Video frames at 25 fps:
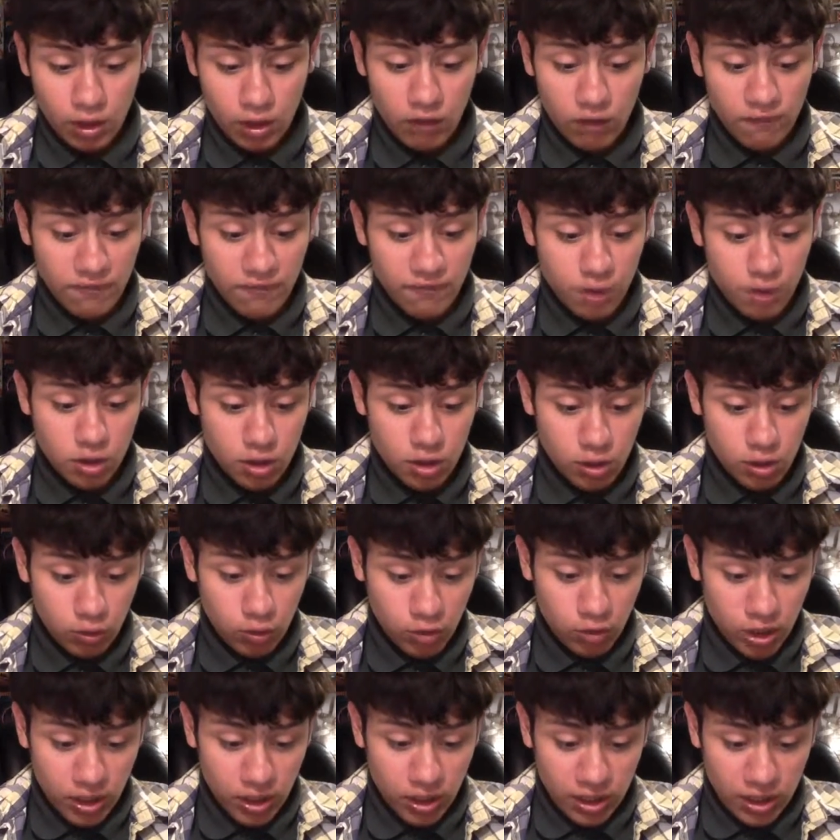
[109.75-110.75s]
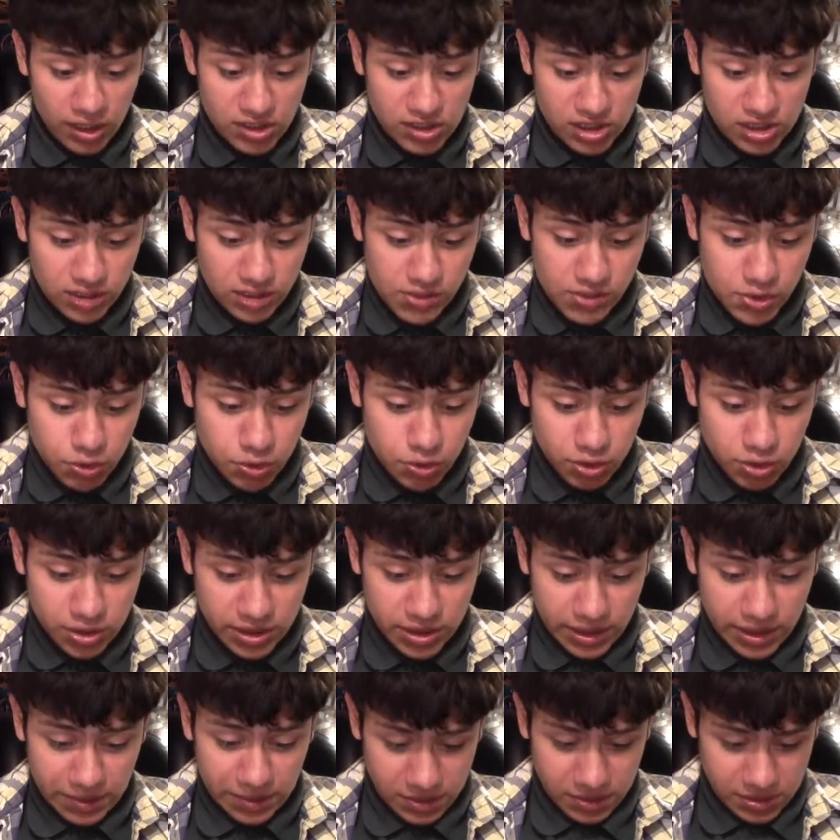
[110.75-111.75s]
Vertigo. James Stewart
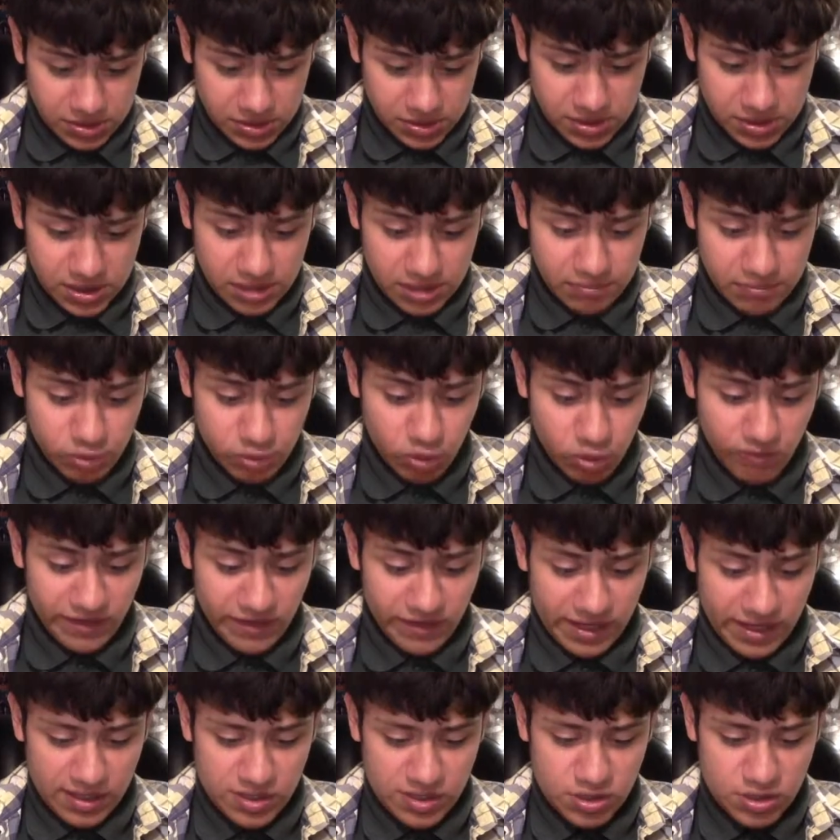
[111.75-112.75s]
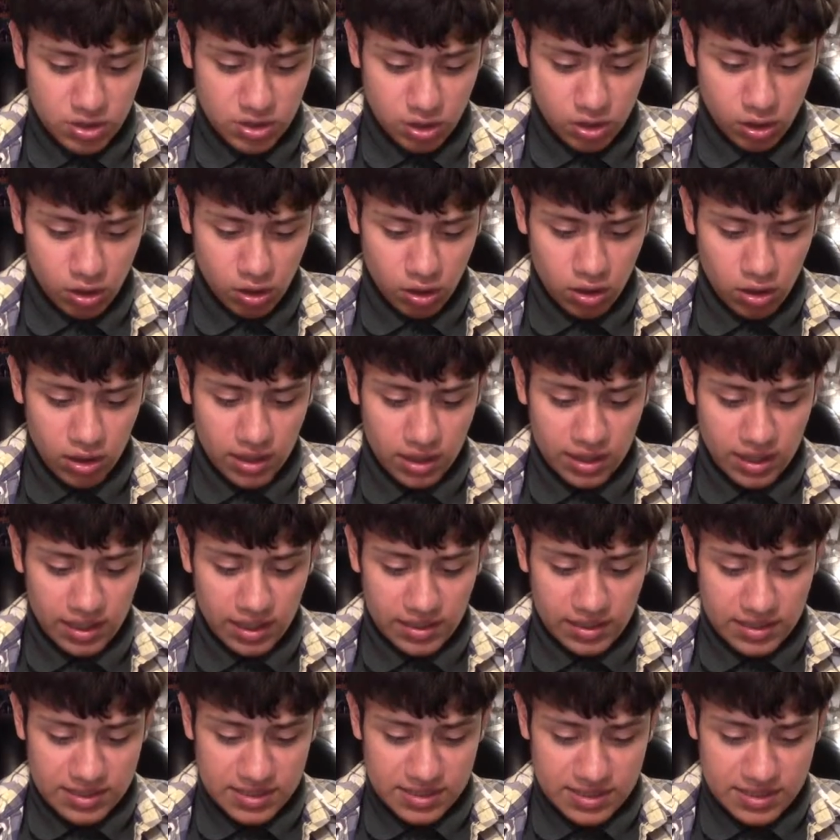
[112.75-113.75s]
and Kim Novak star
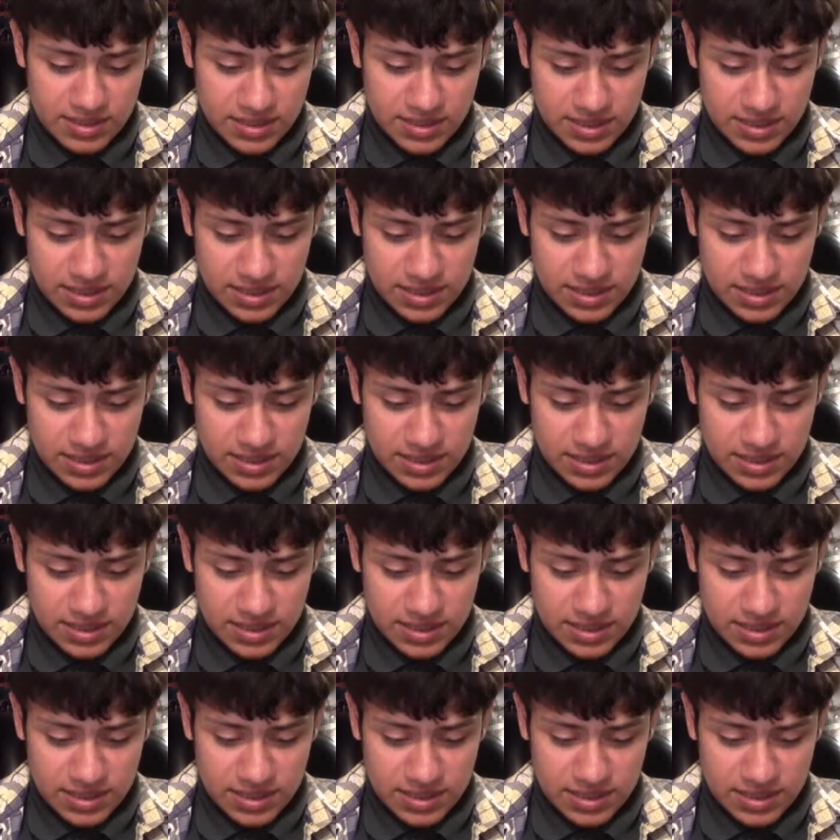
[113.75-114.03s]
in this